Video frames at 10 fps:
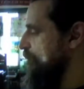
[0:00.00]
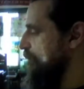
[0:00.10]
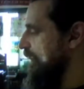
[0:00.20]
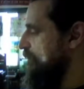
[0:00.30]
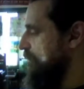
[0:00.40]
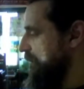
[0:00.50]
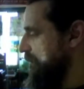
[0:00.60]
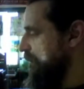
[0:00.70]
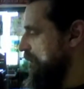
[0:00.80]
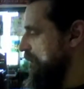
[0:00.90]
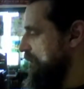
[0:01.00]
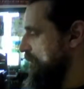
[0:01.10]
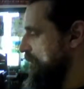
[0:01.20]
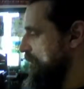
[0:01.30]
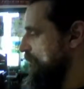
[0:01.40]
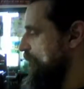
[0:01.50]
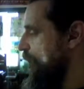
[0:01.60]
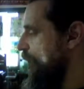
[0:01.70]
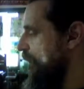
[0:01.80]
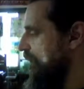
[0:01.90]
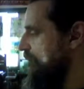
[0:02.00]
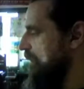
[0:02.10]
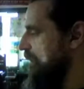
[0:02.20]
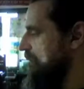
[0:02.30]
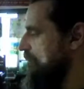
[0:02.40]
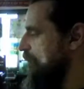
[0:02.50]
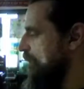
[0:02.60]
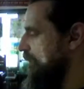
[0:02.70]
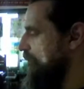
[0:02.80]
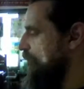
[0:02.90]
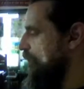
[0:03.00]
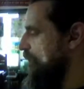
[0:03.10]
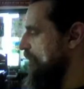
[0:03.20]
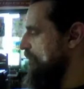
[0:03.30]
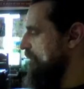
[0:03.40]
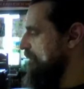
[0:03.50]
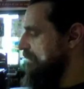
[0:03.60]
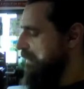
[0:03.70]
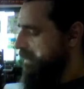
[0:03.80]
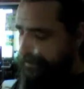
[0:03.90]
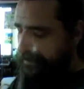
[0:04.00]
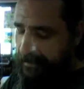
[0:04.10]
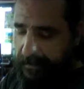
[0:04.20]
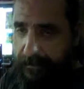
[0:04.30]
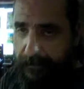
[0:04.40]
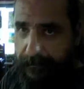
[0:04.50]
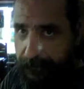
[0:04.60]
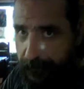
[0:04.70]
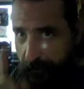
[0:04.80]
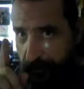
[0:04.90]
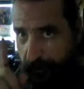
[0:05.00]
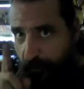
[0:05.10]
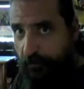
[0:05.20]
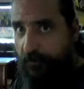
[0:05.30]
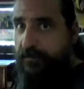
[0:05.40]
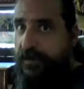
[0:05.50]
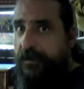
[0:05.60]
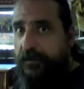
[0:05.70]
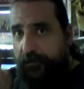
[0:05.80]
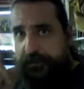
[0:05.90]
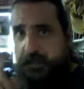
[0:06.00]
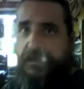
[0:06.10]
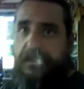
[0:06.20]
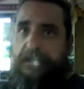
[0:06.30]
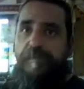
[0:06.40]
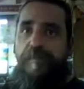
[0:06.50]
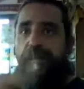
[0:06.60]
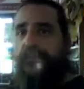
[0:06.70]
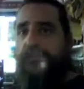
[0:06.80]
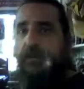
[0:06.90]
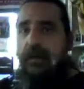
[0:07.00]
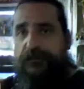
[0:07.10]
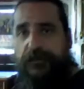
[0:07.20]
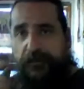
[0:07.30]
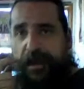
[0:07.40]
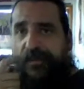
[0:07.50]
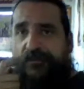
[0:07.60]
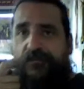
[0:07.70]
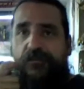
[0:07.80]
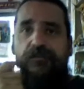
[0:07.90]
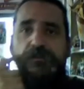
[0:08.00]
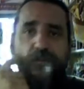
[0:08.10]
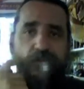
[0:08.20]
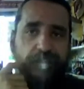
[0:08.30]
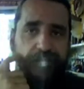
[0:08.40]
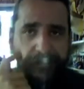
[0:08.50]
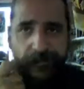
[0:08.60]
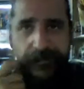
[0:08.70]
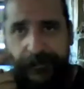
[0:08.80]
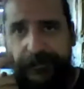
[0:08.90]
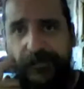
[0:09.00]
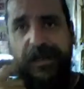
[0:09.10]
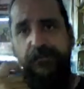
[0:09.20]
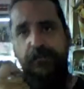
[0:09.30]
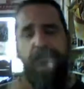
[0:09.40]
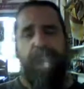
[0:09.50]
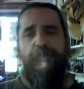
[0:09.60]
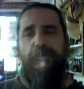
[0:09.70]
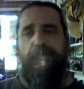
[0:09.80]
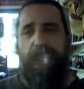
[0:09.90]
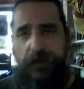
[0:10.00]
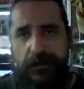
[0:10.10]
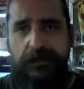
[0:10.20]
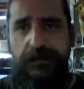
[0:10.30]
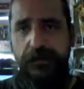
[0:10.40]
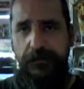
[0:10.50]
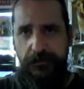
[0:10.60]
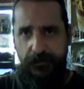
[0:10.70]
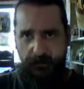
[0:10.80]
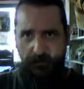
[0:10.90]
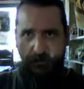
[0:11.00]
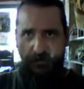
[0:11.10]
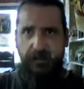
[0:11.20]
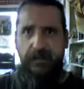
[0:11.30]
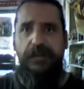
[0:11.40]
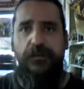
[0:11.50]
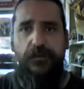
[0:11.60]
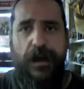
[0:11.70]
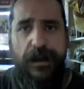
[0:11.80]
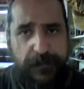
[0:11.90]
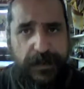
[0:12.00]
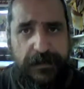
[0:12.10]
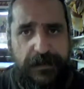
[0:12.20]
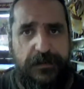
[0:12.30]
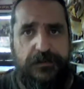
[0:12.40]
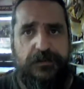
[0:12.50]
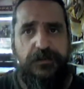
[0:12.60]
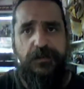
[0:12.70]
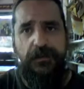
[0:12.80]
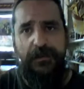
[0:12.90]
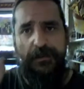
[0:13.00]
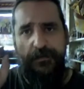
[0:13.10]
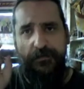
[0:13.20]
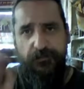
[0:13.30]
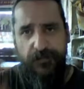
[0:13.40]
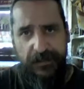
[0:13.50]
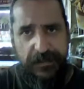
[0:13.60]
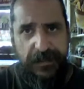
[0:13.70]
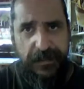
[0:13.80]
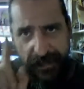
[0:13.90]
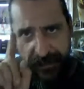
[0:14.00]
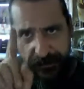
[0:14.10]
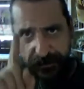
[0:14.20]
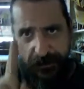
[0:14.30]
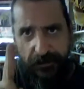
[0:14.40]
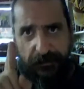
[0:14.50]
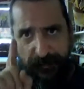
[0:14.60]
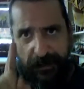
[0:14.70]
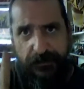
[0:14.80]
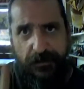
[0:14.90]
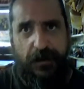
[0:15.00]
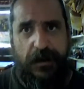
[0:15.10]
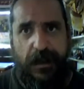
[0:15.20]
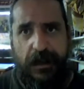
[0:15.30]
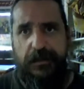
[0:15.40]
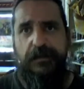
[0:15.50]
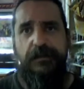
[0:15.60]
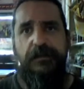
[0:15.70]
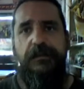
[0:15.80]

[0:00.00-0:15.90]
penetrate the card. 45 minutes in the morning, 45 minutes at night. No moving, no cheating, not going off to the bathroom or answering the phone. Just sitting in quiet meditation, facing each major arcana